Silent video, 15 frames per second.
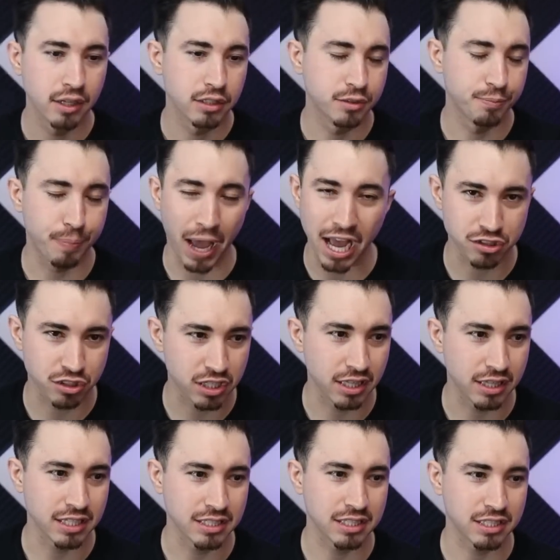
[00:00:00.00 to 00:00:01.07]
Bash
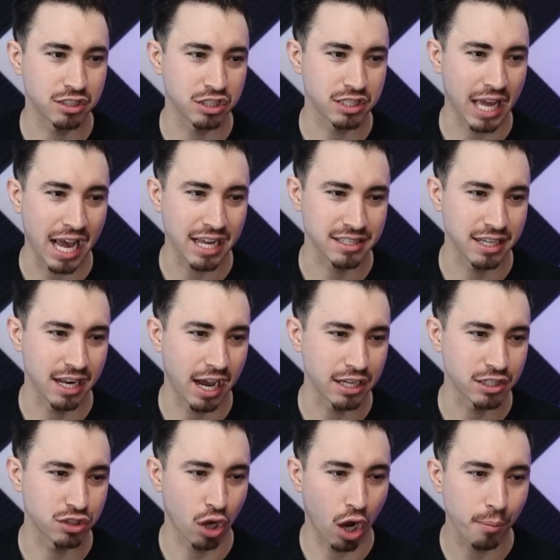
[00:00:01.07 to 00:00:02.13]
said, this is just asinine.
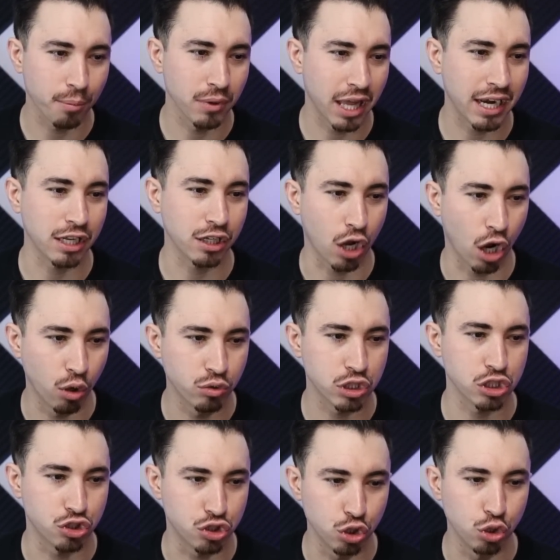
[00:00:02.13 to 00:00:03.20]
Stop letting
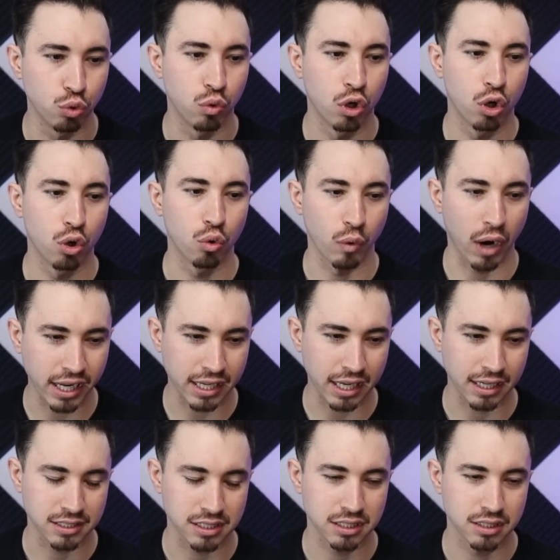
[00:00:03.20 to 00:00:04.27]
coaches do
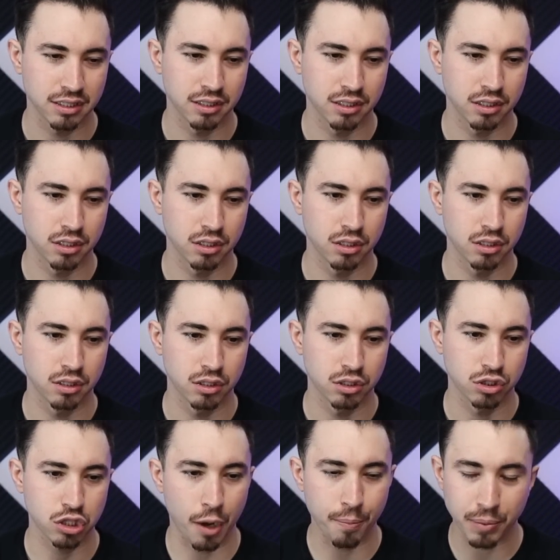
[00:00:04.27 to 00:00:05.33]
rankings.
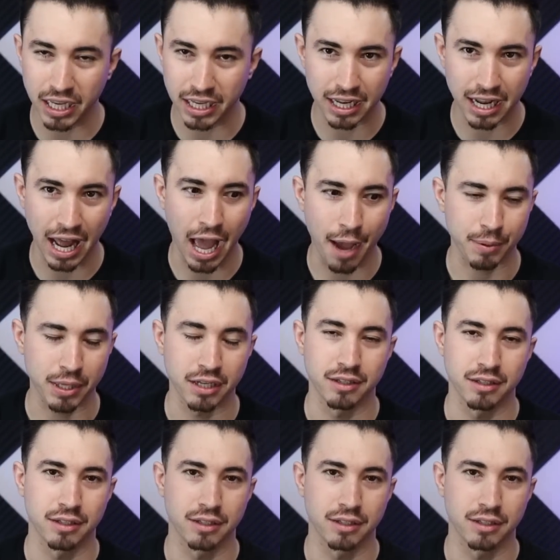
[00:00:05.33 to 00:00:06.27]
Stop letting it happen.